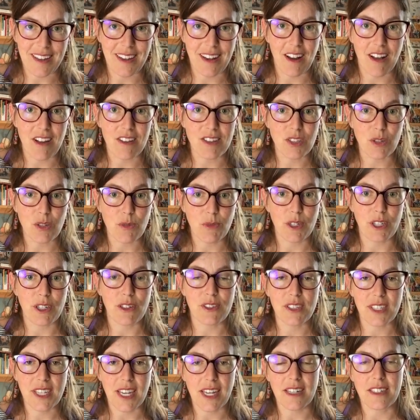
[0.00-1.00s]
And also when
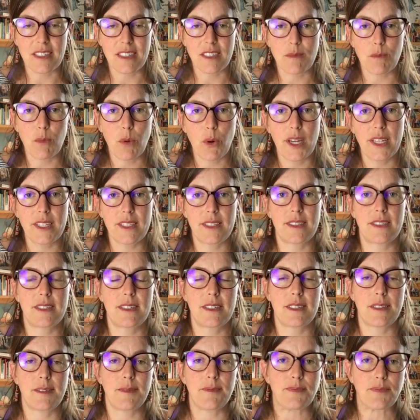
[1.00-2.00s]
your skin is
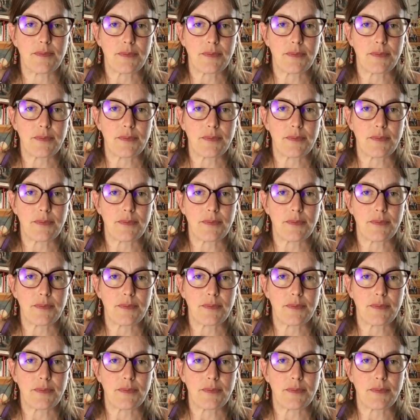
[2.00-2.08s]
moist,